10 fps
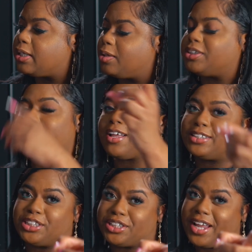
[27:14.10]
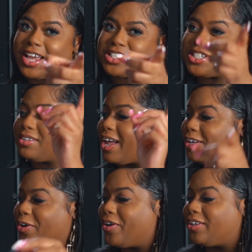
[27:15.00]
shout out to Janasia, like
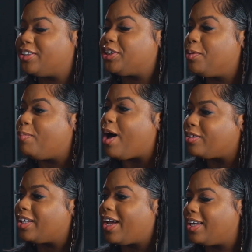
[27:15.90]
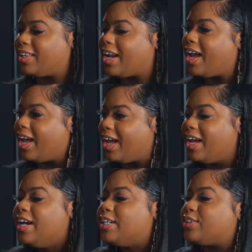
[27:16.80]
no other, she bought the cake that I had.
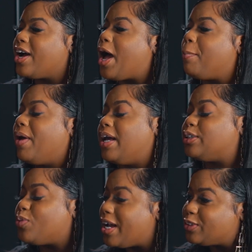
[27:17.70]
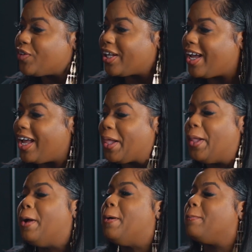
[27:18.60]
So I got paid twice for the cake.
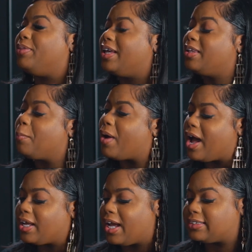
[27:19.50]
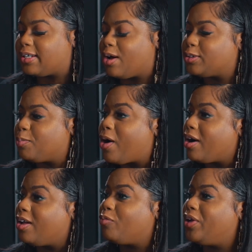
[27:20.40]
Then the podcast that I was a part
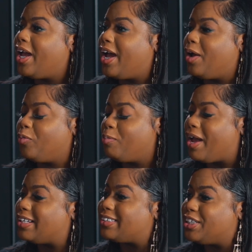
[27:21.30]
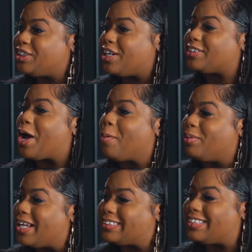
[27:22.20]
of, we made t-shirts called
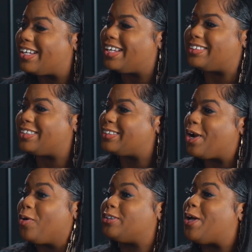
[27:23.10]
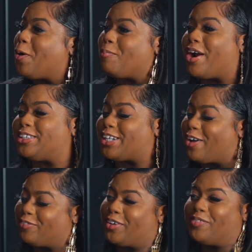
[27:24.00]
Blessed Hands and sold merch
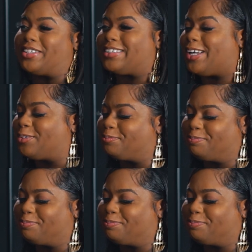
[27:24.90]
off of it. So